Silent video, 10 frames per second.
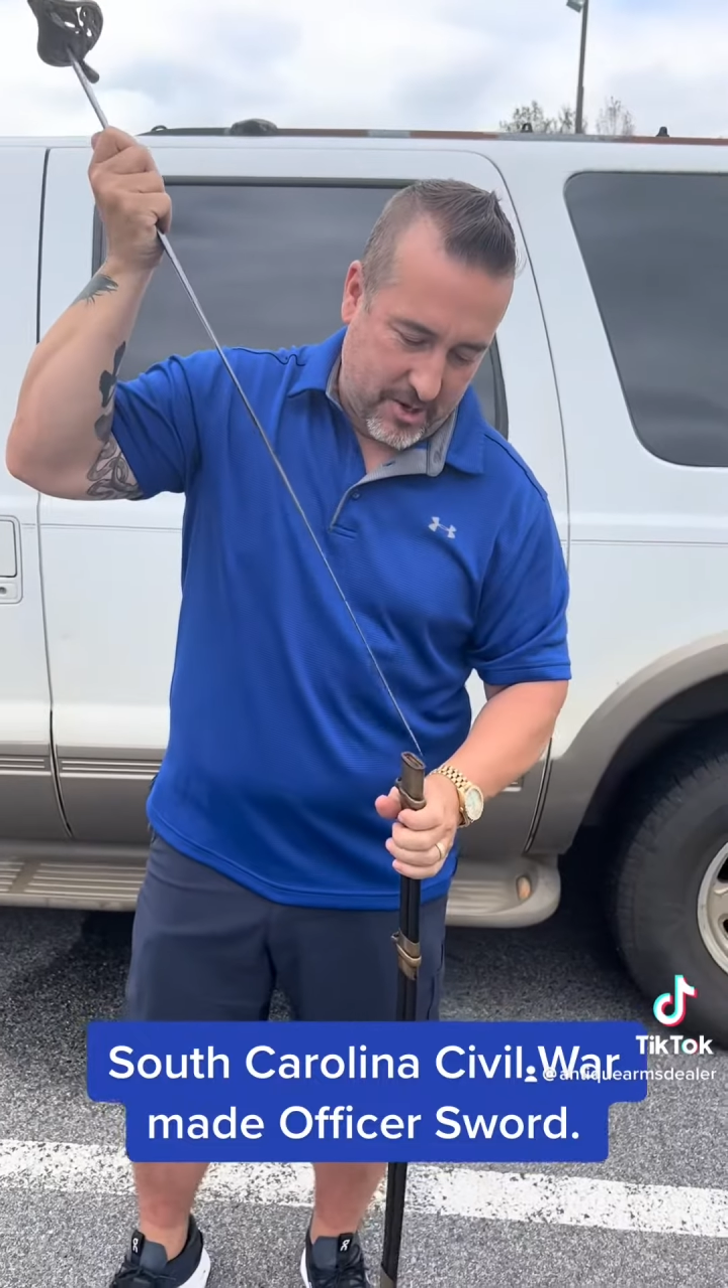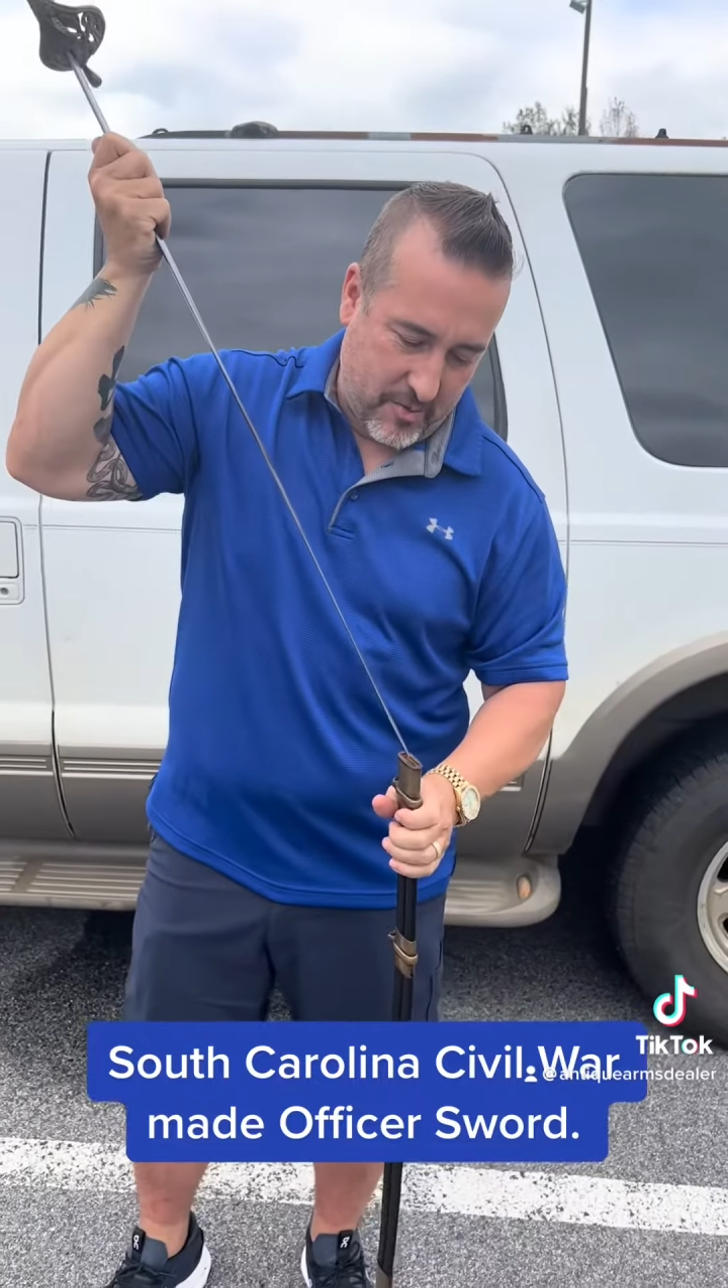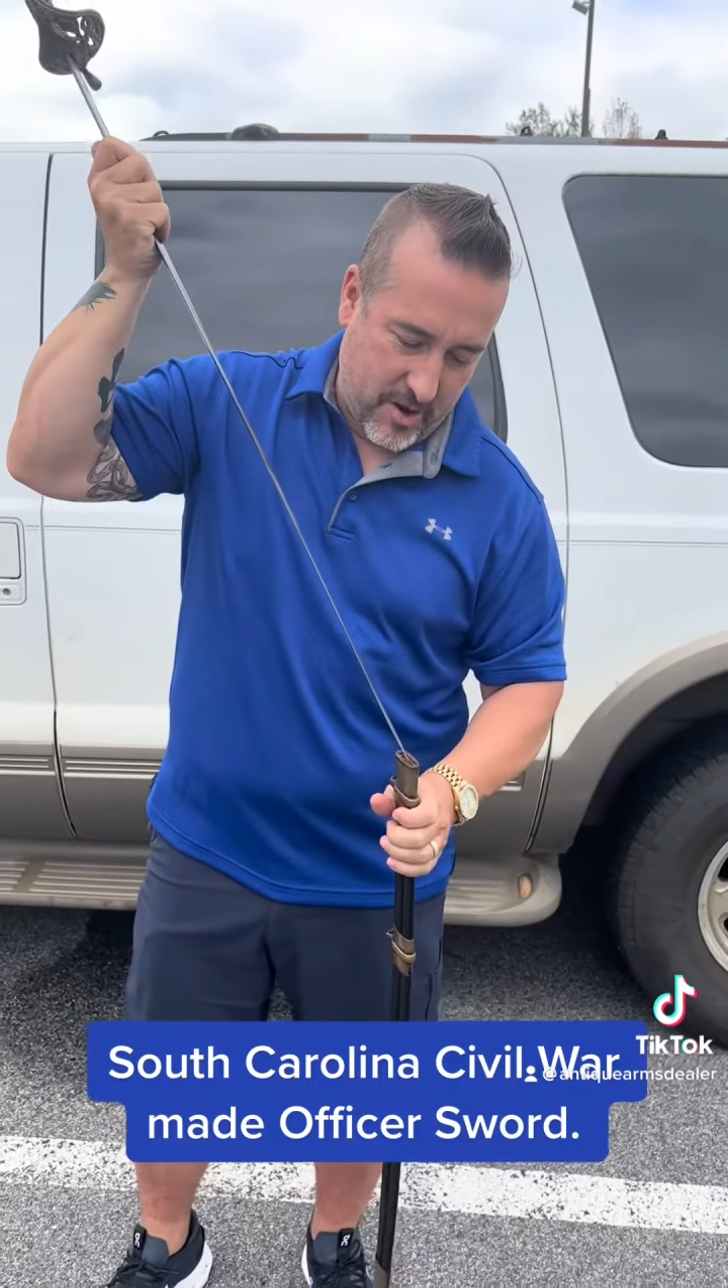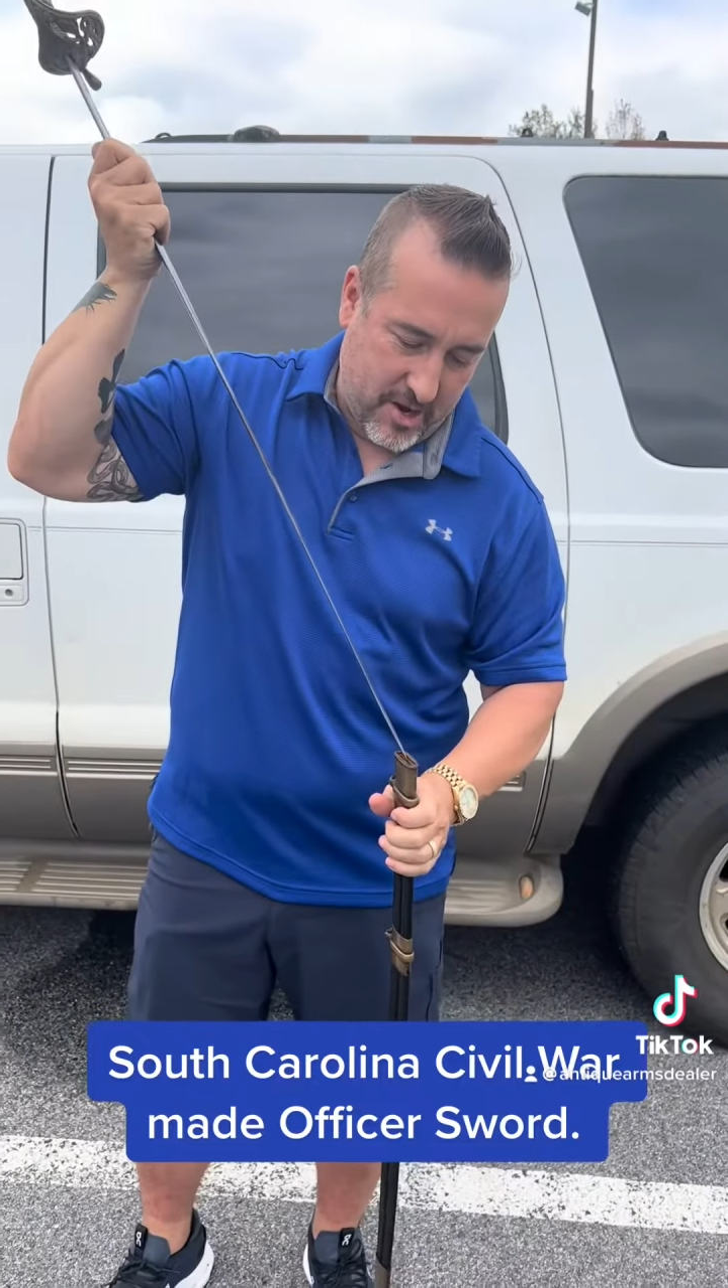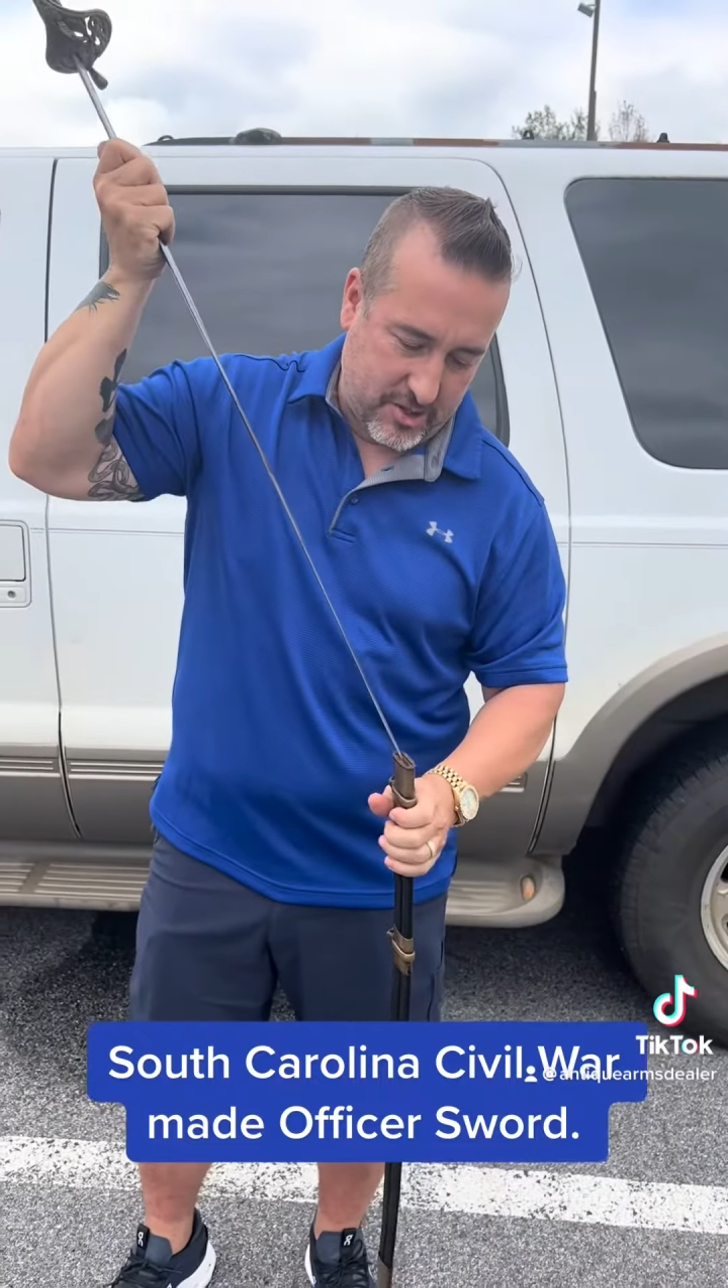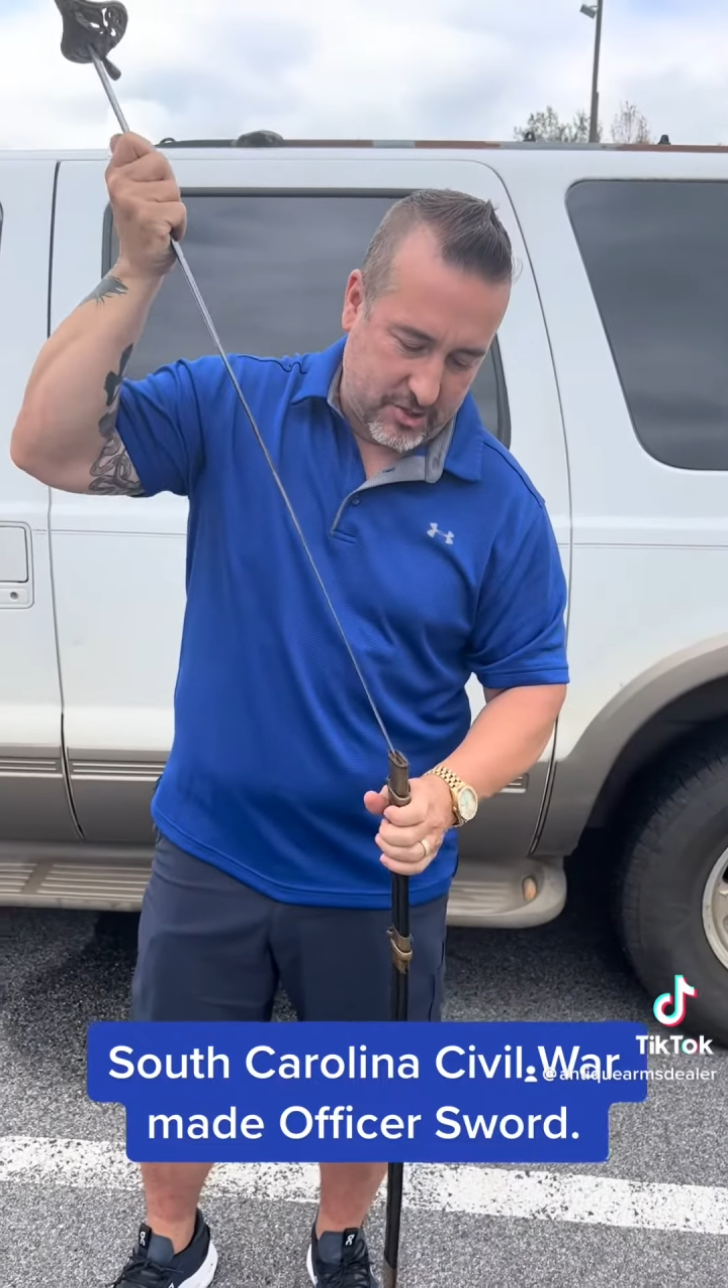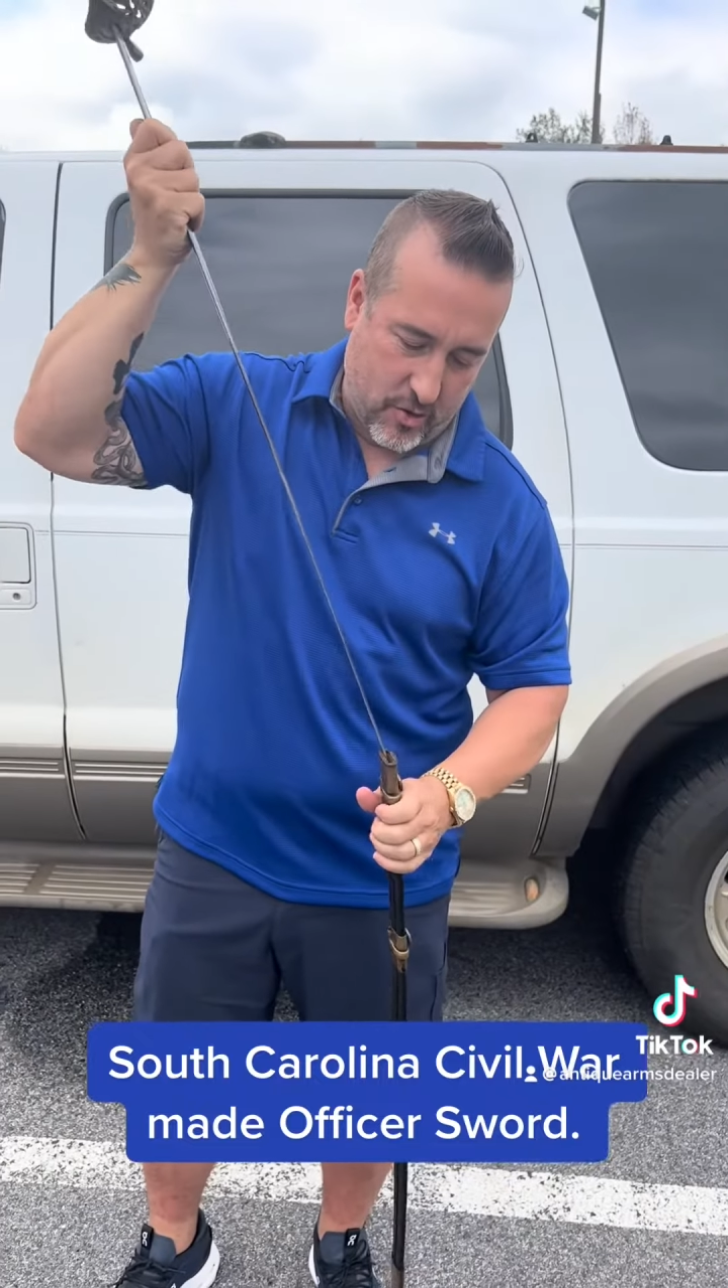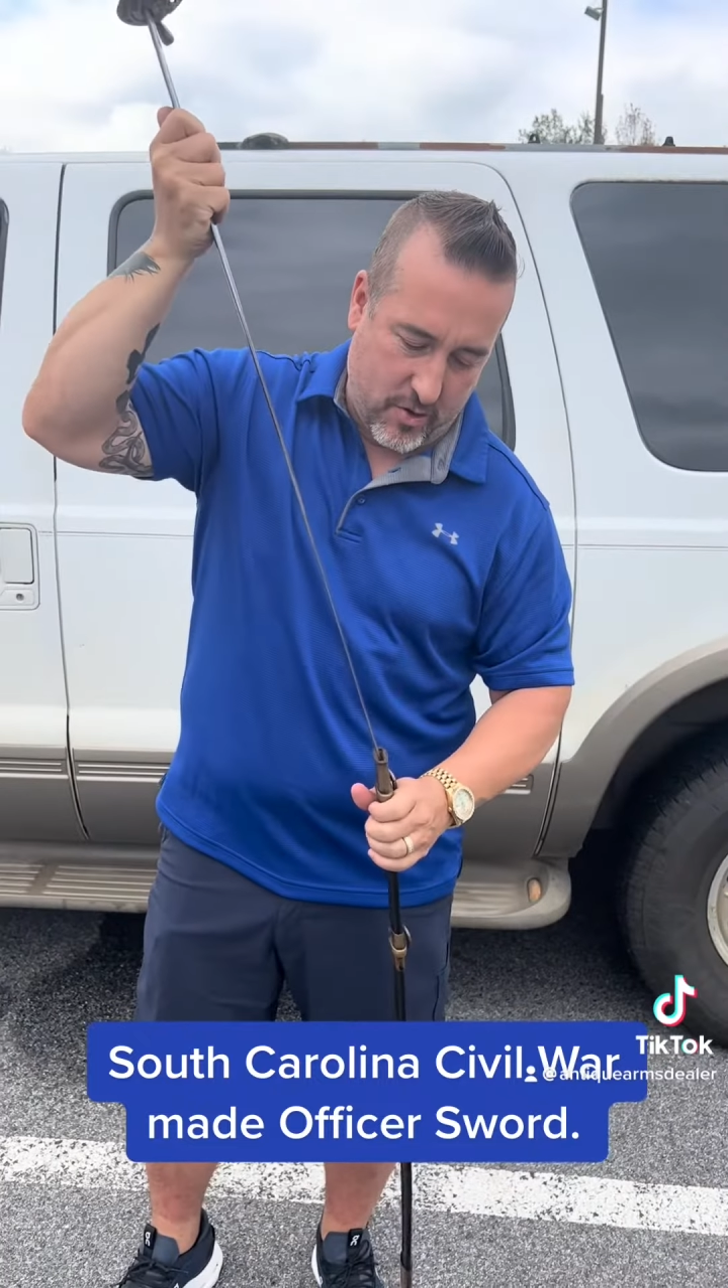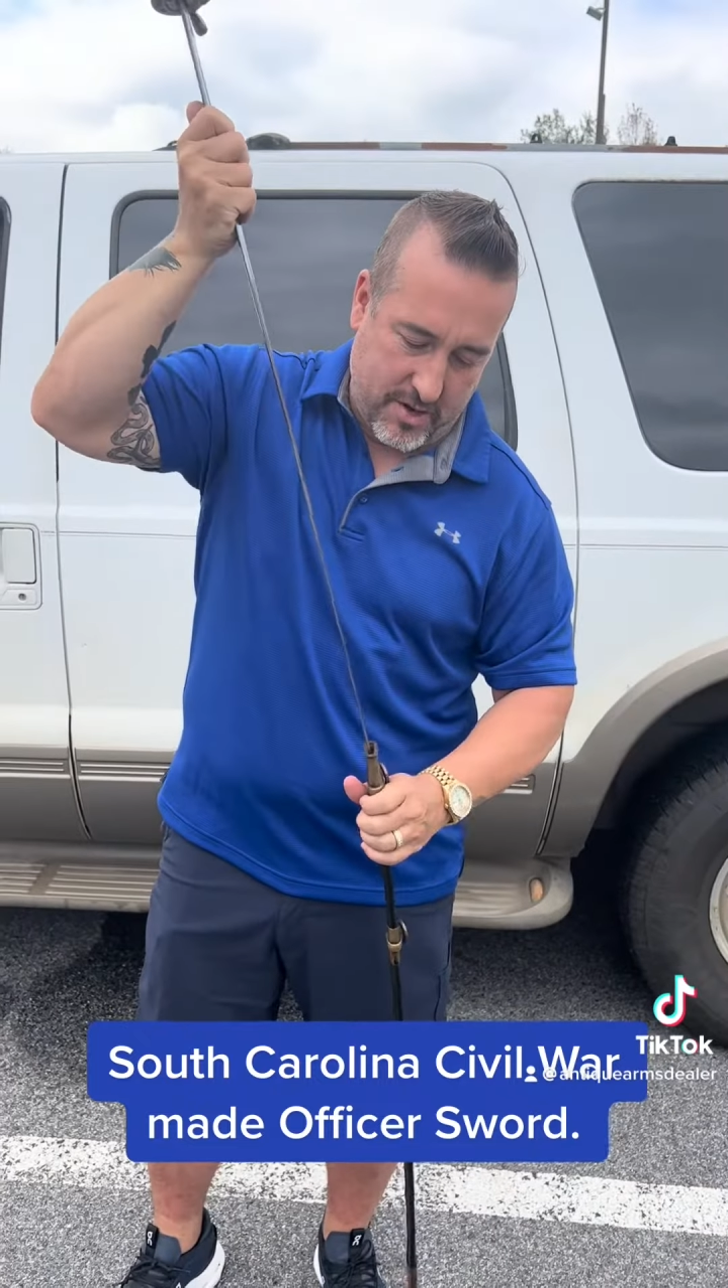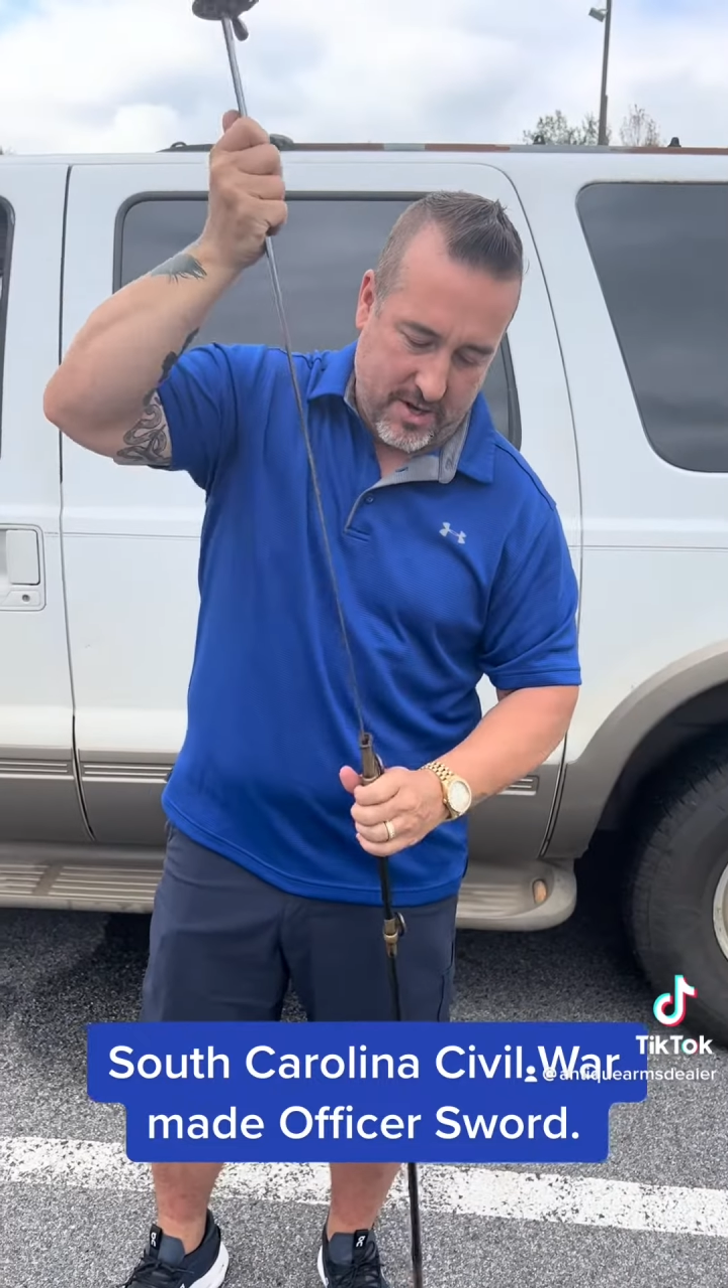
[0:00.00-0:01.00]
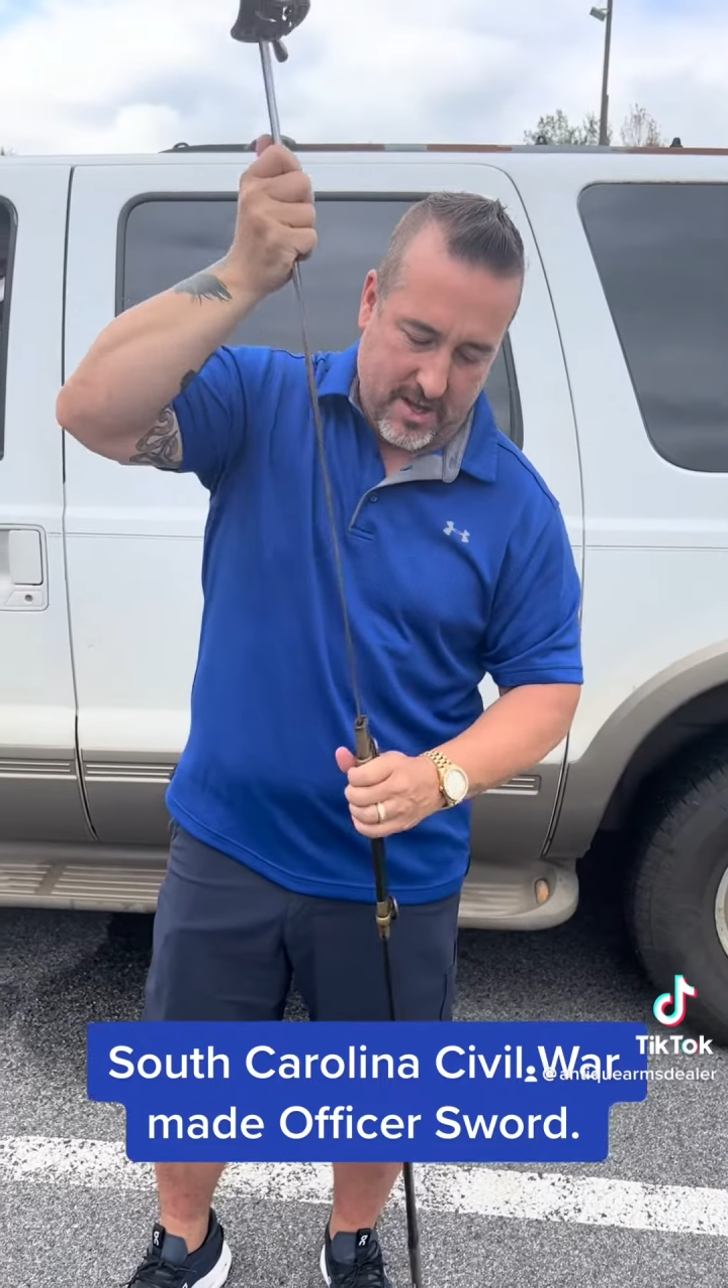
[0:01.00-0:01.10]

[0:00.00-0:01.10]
rare sword.